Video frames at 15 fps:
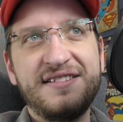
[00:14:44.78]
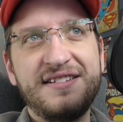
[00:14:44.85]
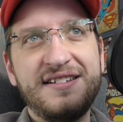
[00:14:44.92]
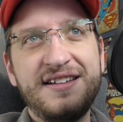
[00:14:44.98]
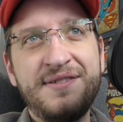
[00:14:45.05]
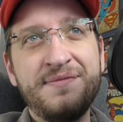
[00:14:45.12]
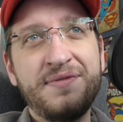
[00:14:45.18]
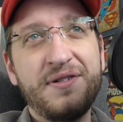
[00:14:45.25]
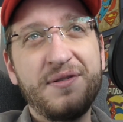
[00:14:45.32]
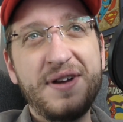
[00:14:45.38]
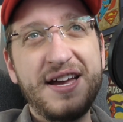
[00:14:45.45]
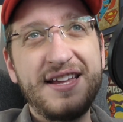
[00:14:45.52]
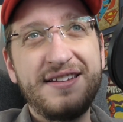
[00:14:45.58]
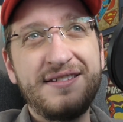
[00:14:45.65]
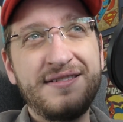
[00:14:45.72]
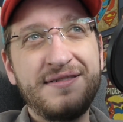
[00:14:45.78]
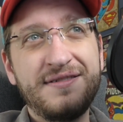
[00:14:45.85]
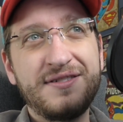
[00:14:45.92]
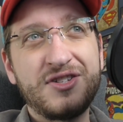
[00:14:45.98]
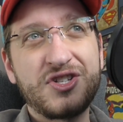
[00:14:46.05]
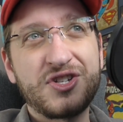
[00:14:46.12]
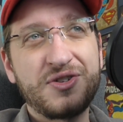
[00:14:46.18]
infrared
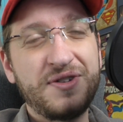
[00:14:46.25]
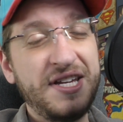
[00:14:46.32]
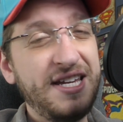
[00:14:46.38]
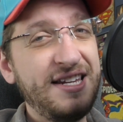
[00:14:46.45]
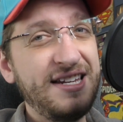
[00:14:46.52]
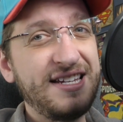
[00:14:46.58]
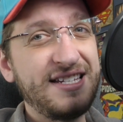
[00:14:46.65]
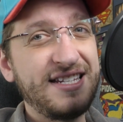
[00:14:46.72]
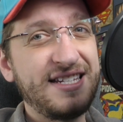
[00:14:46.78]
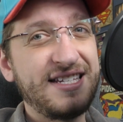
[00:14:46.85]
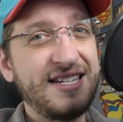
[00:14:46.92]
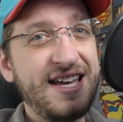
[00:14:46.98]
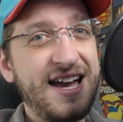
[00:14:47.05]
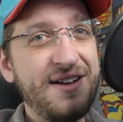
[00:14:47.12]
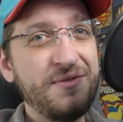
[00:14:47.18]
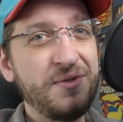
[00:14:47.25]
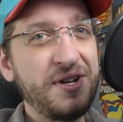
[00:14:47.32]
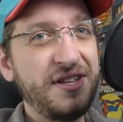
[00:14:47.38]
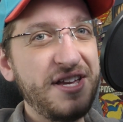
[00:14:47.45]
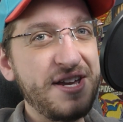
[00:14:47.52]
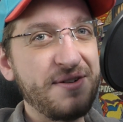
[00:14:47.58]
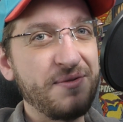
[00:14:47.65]
screen because it's not
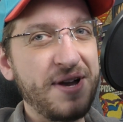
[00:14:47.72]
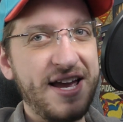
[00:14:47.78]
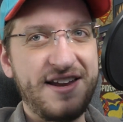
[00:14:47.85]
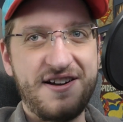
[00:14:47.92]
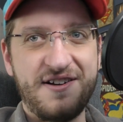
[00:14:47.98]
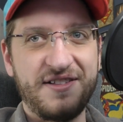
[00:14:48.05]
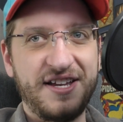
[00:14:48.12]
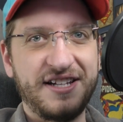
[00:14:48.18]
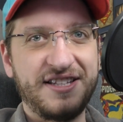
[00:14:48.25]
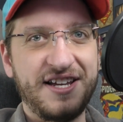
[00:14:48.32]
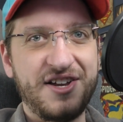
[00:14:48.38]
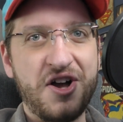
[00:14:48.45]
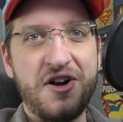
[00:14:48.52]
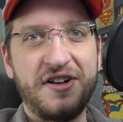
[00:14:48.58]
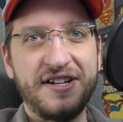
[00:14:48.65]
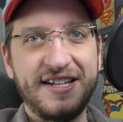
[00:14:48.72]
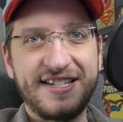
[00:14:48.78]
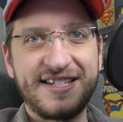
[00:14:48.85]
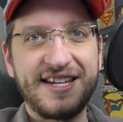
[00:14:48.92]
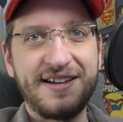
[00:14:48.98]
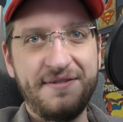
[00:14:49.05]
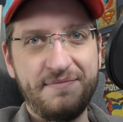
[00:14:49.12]
really a radar like they call it. It's
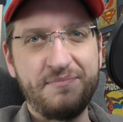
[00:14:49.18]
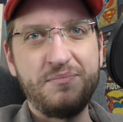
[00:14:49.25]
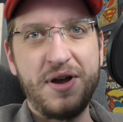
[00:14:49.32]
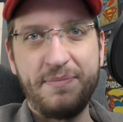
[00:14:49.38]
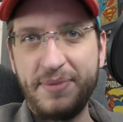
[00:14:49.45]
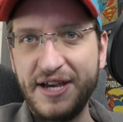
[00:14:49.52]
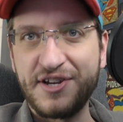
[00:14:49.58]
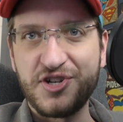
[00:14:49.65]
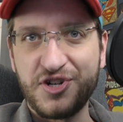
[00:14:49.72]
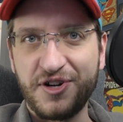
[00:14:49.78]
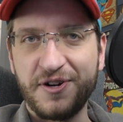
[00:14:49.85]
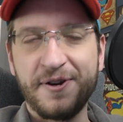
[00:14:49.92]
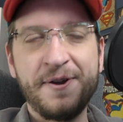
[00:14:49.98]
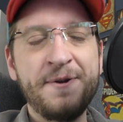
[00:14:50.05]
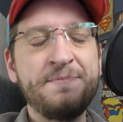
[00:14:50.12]
like a picture.